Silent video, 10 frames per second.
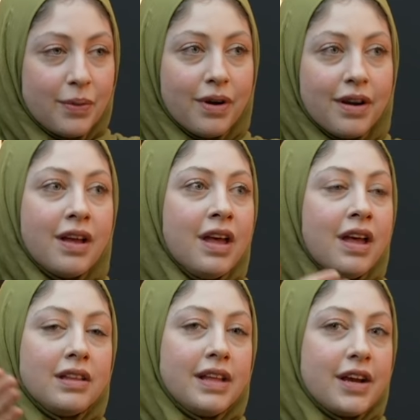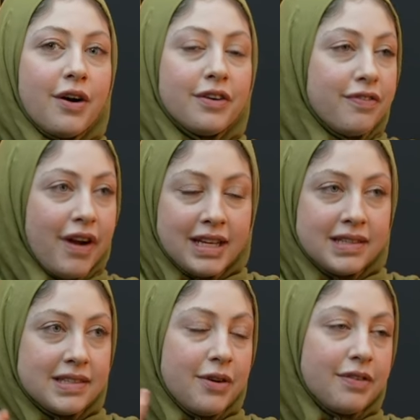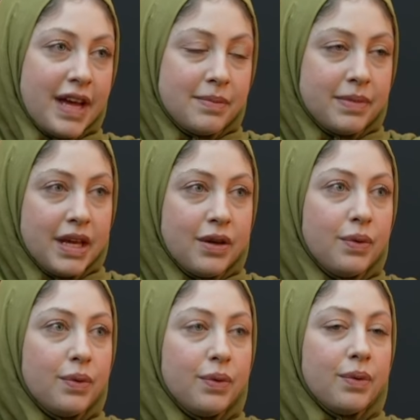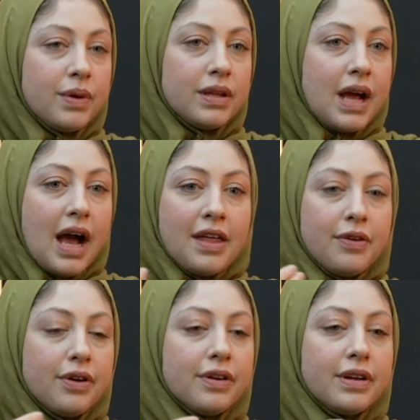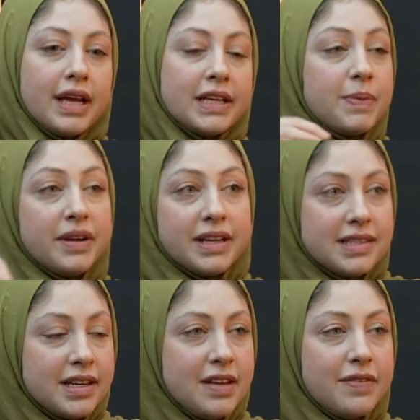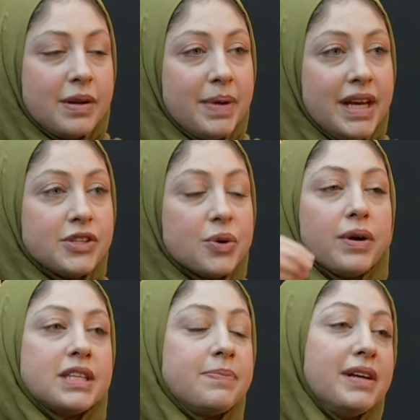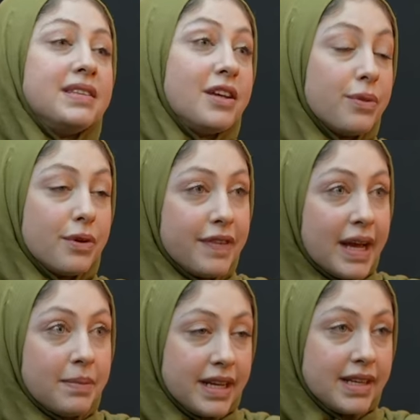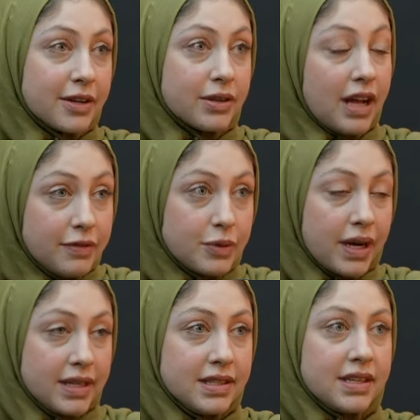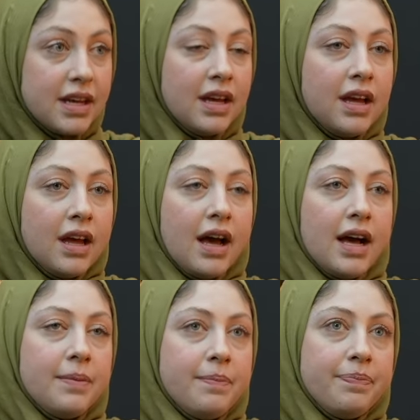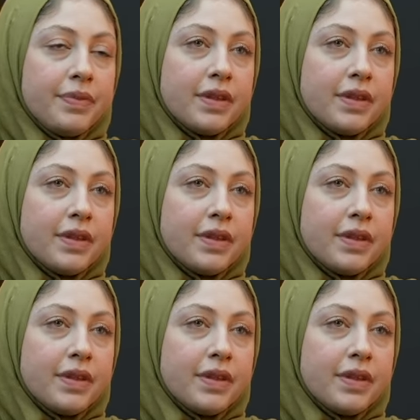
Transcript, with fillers: or like our friends and our family who either experienced it even a bit or experienced it through their families their loved ones um,